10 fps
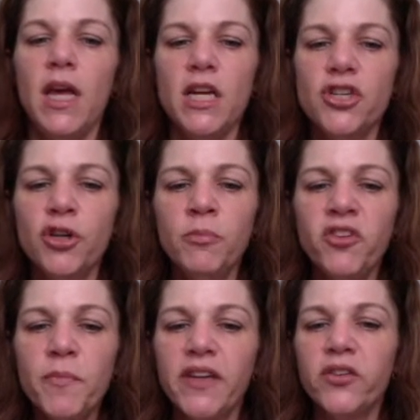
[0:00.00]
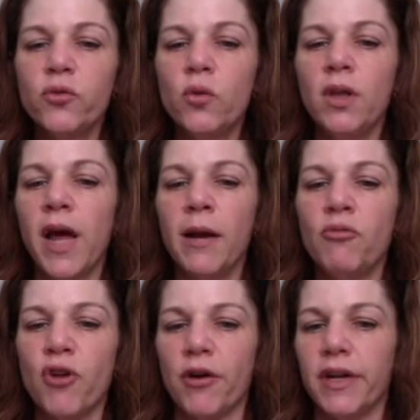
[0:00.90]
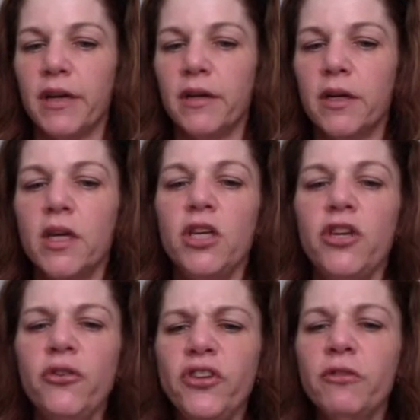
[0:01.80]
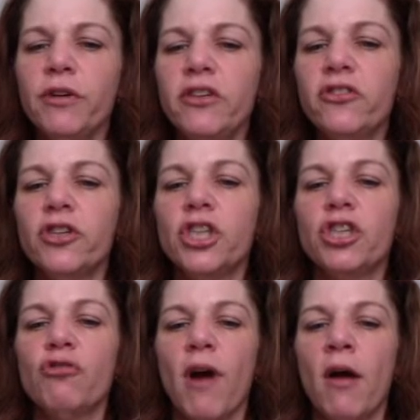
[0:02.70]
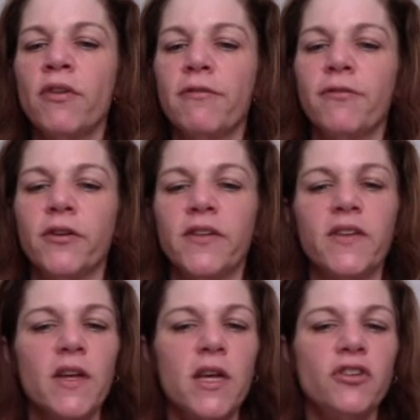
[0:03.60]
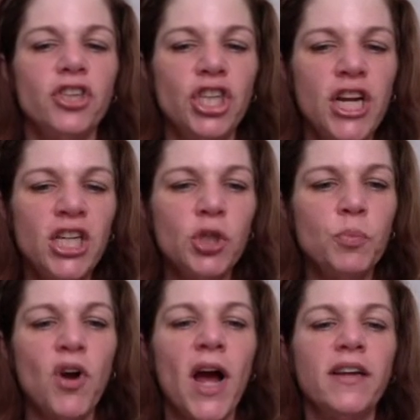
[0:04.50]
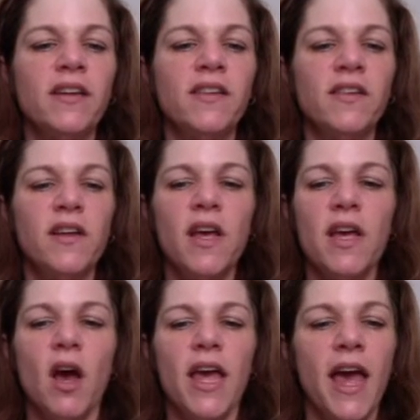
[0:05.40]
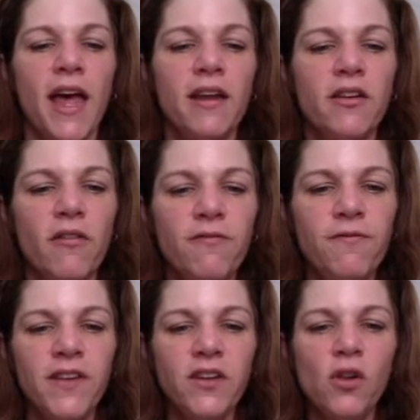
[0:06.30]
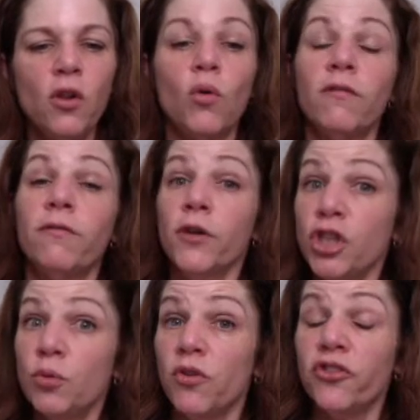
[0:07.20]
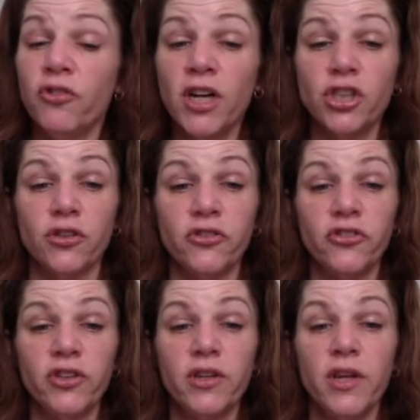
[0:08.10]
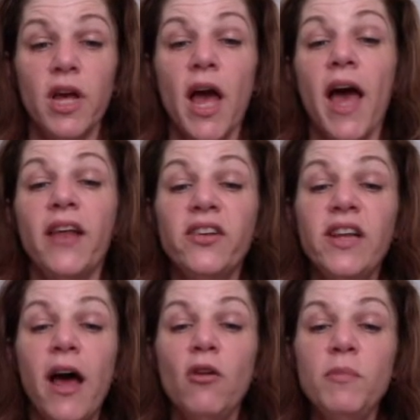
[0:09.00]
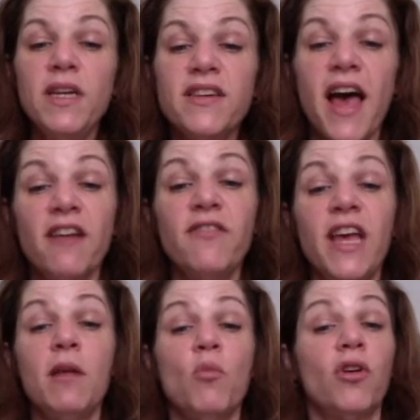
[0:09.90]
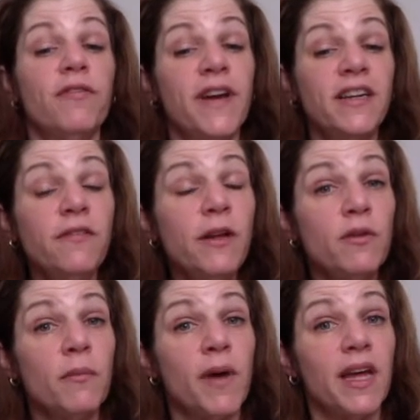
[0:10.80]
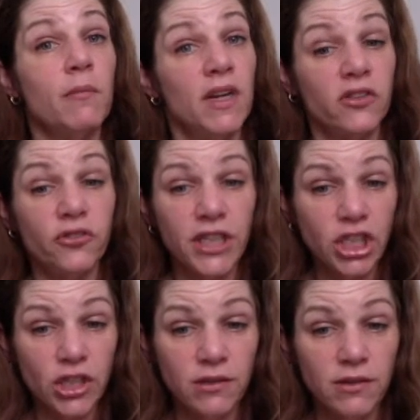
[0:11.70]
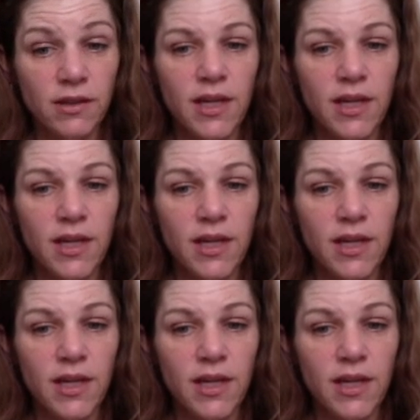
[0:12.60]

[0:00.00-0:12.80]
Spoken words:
In terms of my school library, using research to ground efforts to change practice and physical or virtual structures has allowed me to advocate more effectively with my administration,